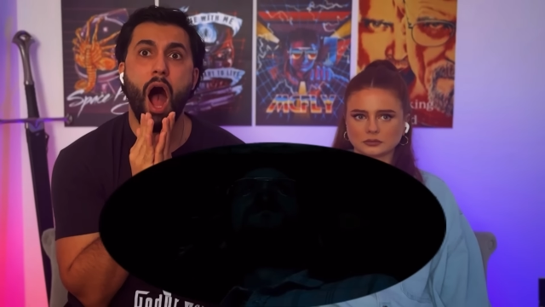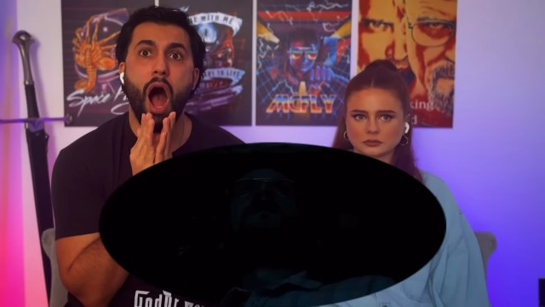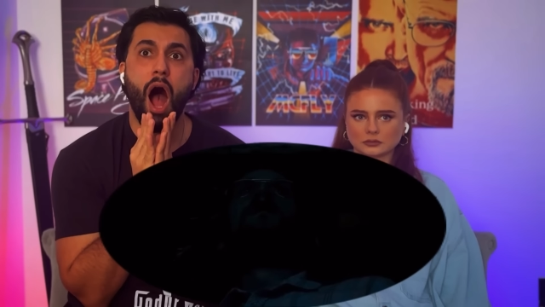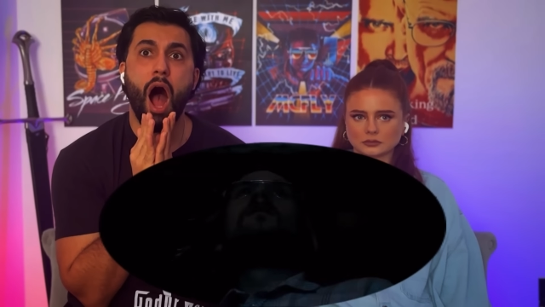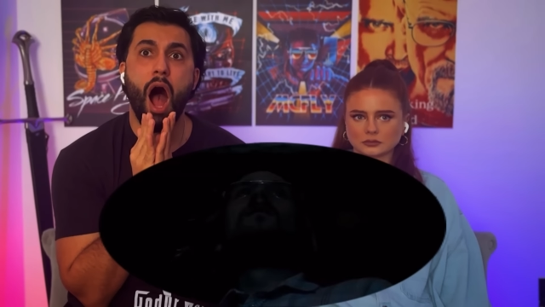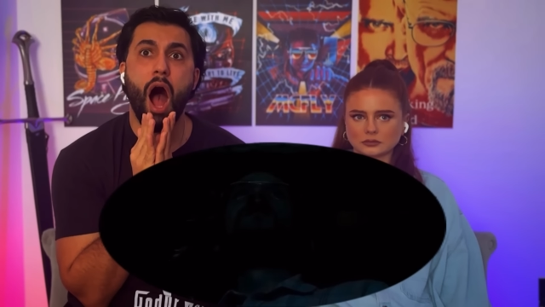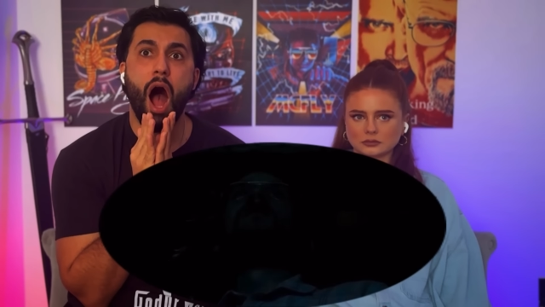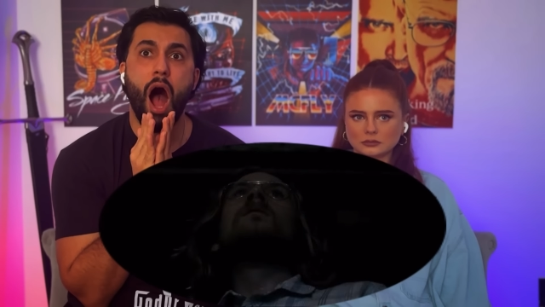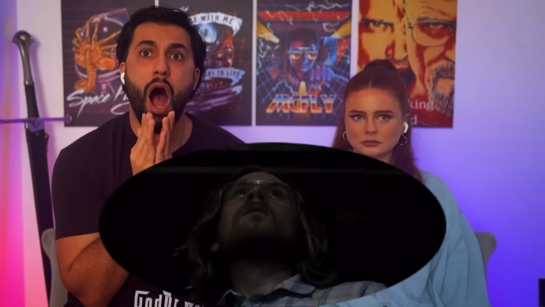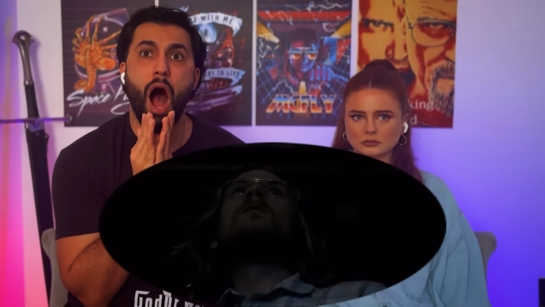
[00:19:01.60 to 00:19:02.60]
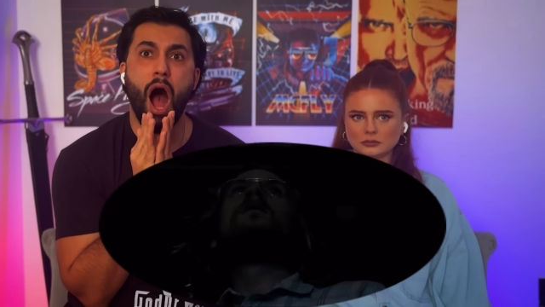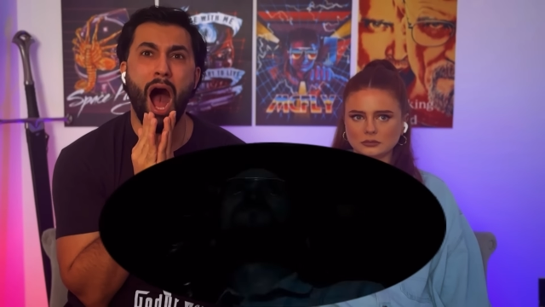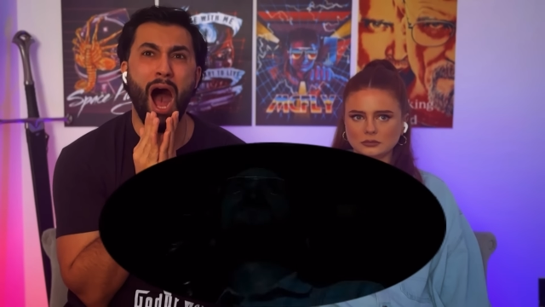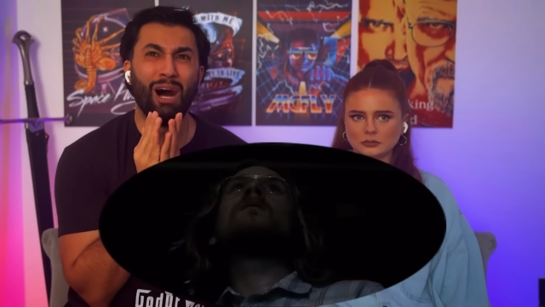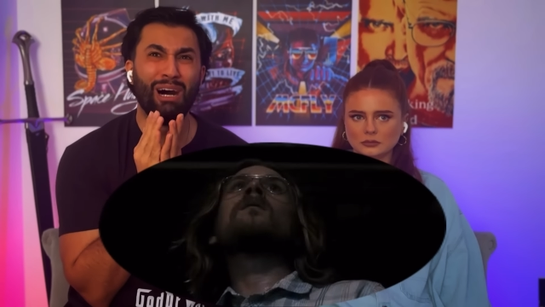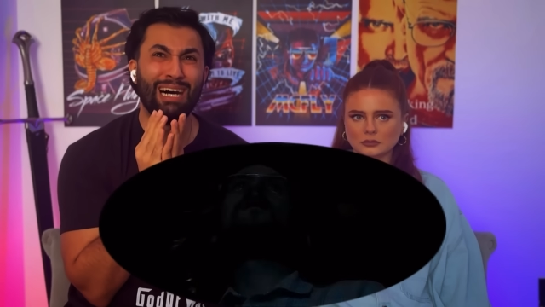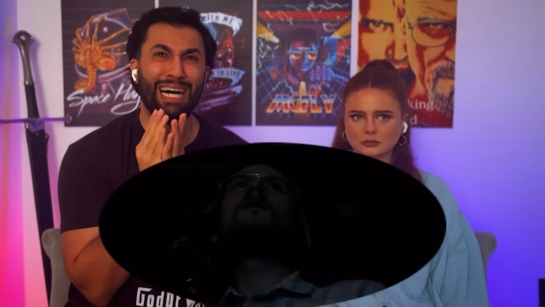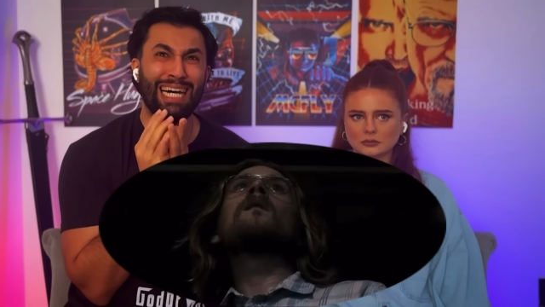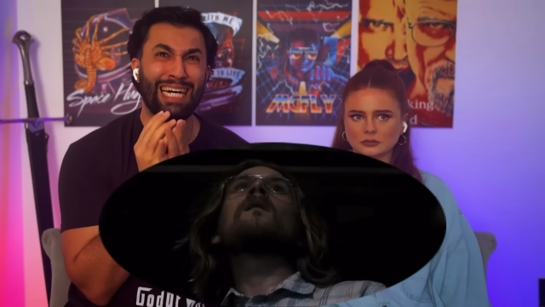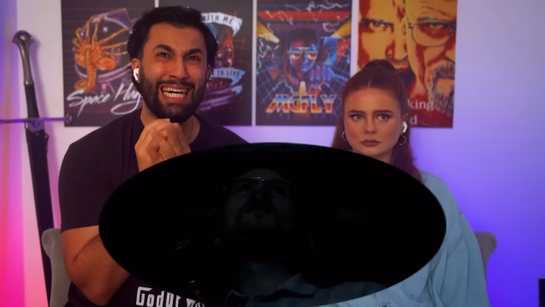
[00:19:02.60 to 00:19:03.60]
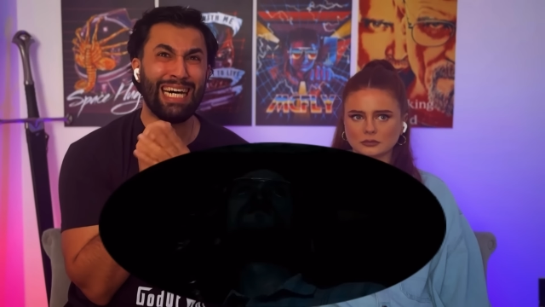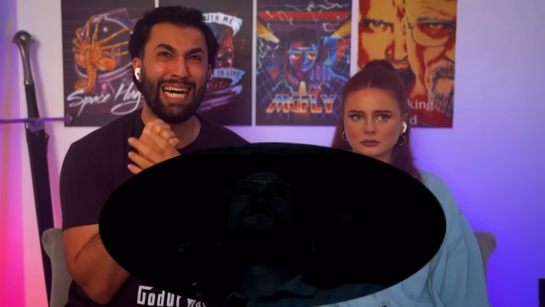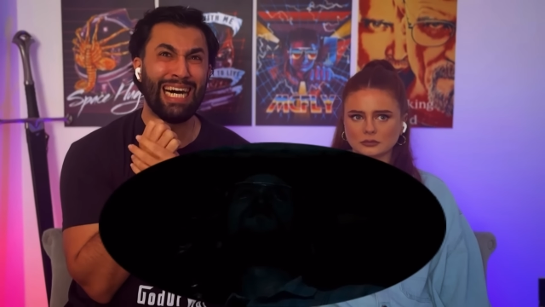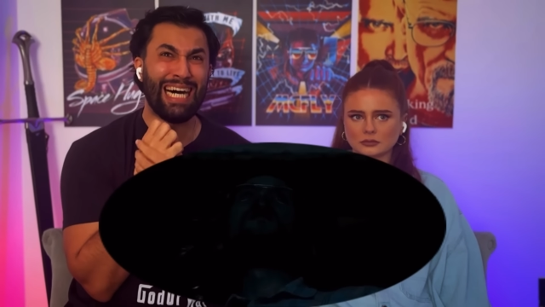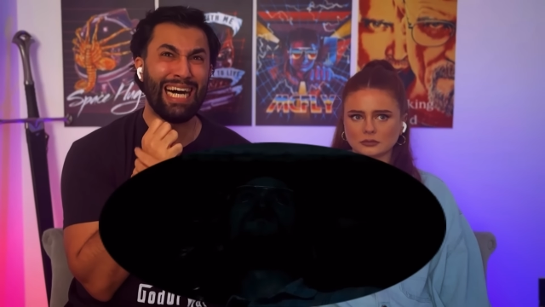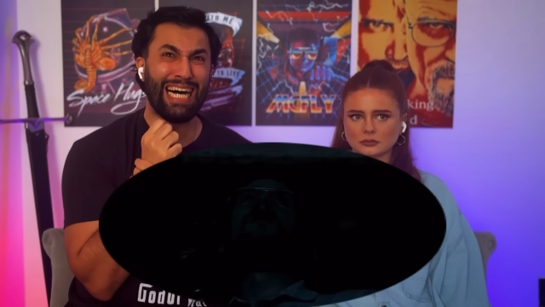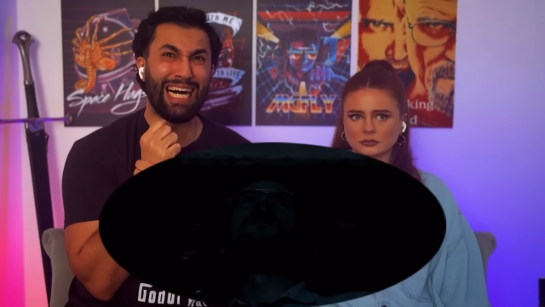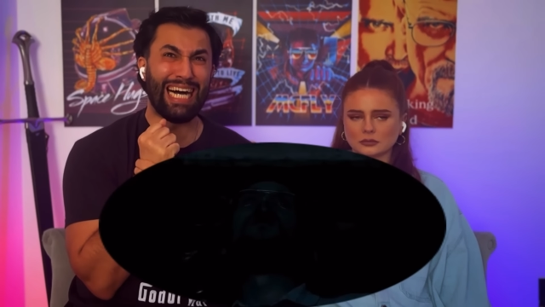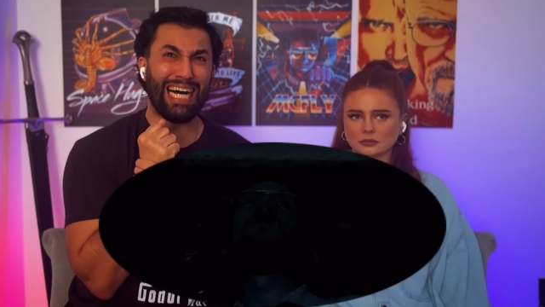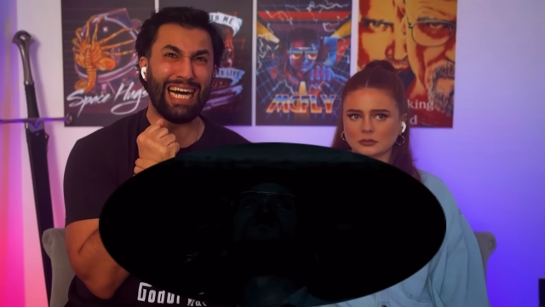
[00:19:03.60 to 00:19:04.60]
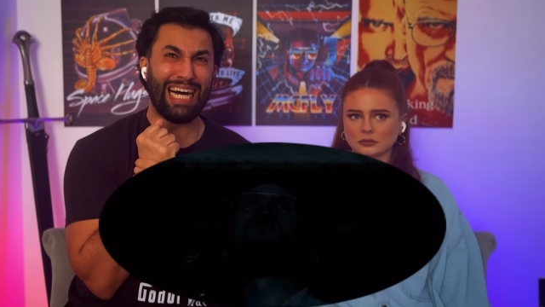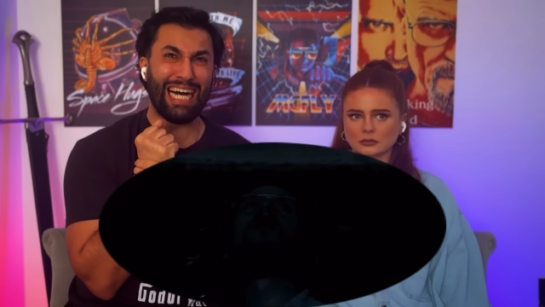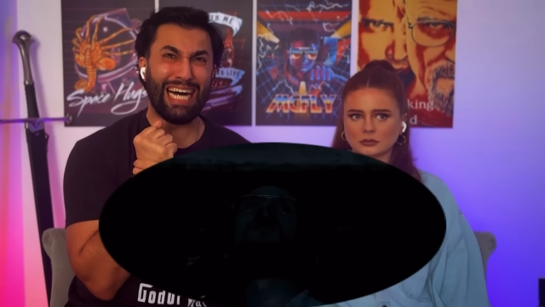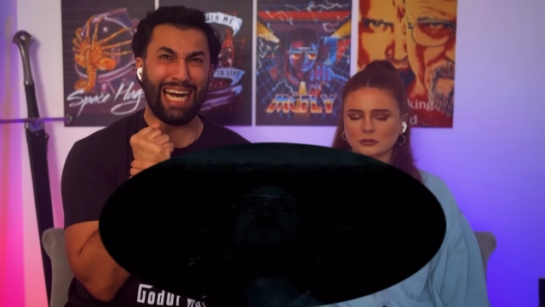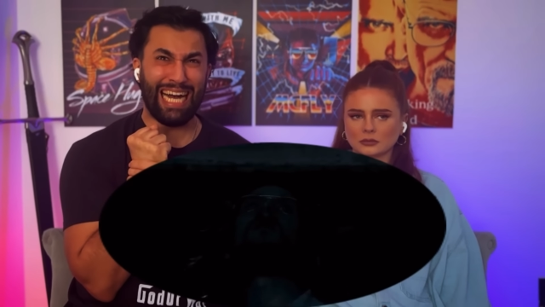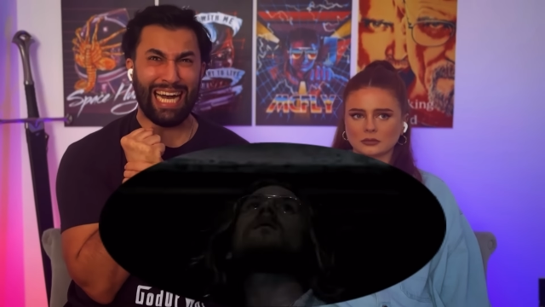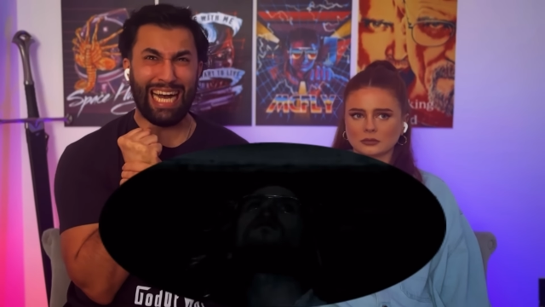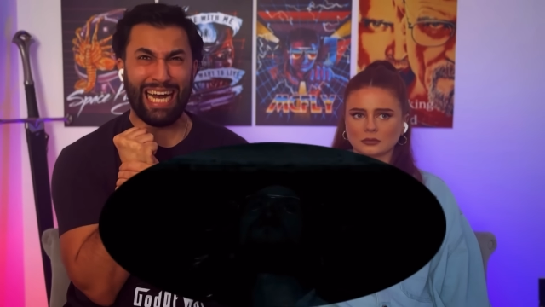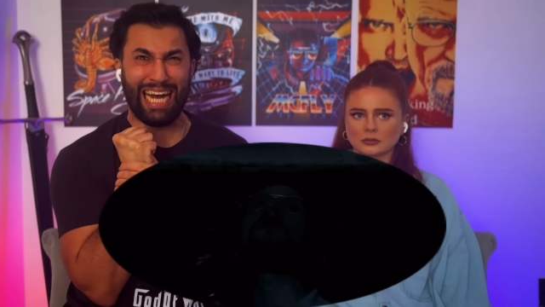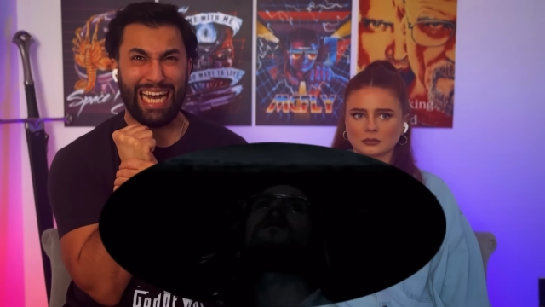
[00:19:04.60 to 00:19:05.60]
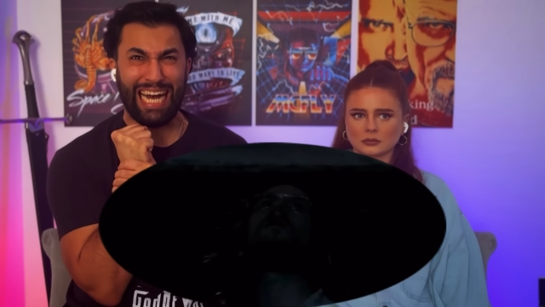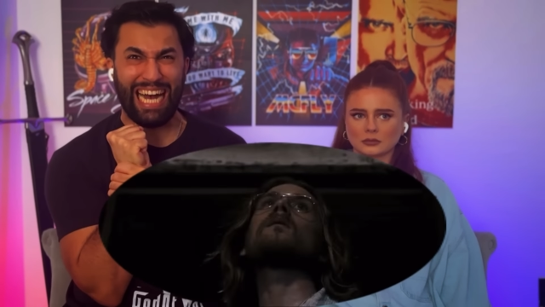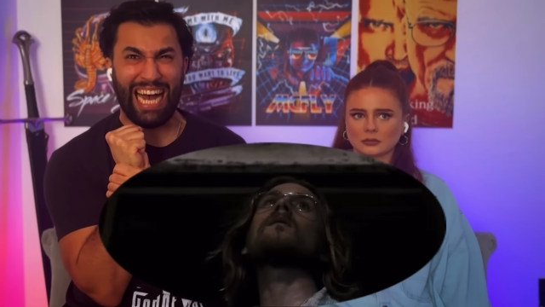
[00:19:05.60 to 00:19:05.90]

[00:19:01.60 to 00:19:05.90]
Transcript: No one is speaking in this clip.